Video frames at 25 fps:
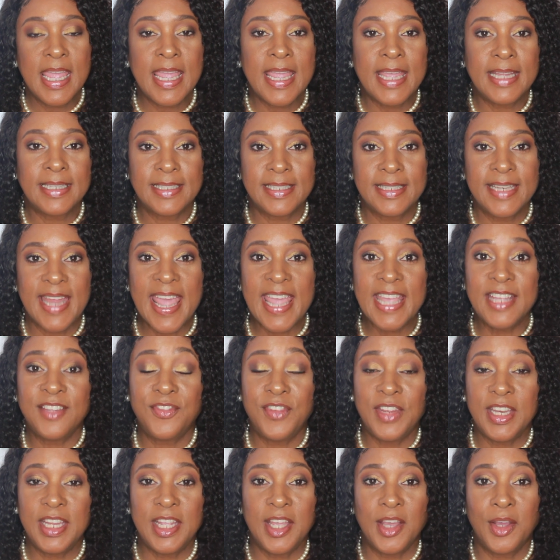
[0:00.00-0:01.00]
And today's
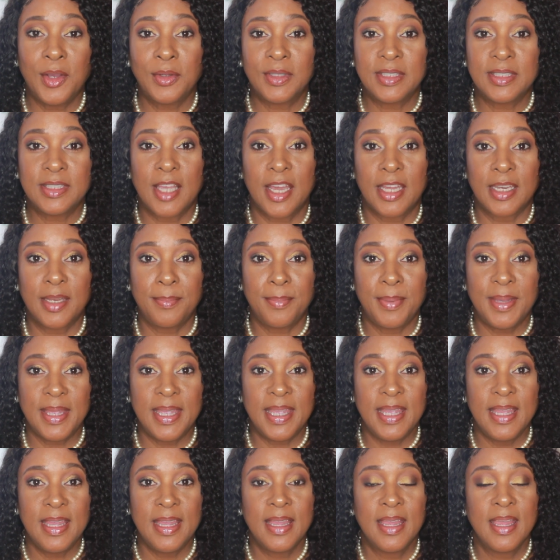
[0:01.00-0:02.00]
video is going to
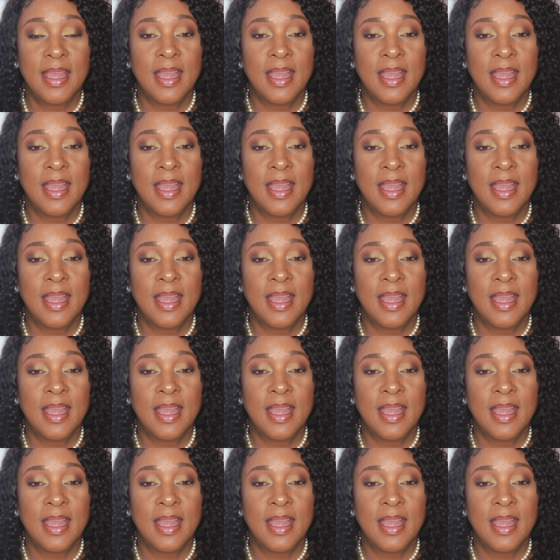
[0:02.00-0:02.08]
be